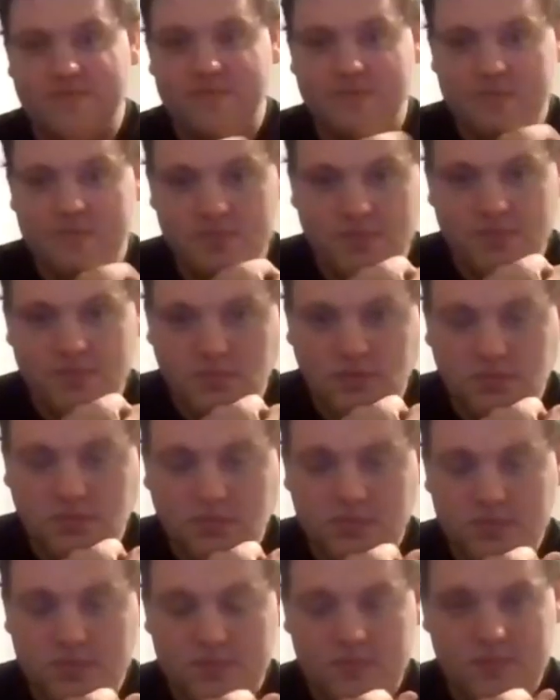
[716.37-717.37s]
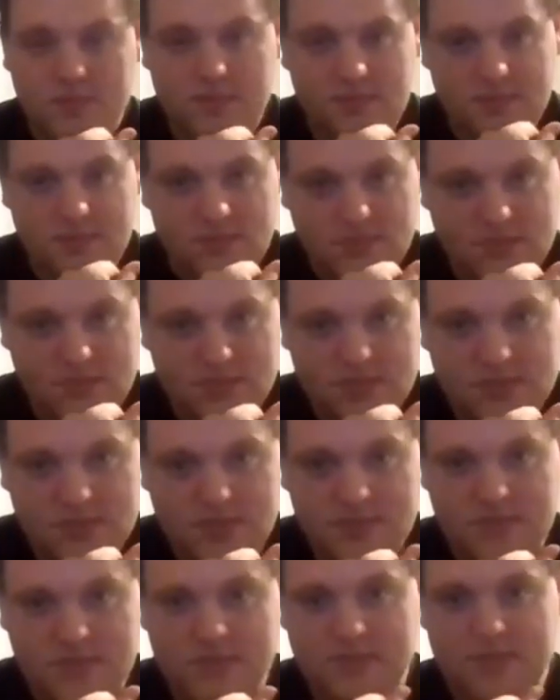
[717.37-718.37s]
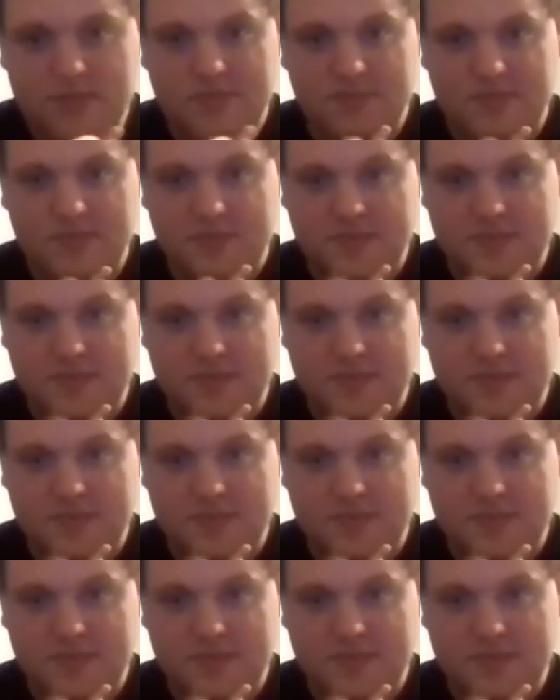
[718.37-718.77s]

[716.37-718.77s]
uh, sweet guy, generous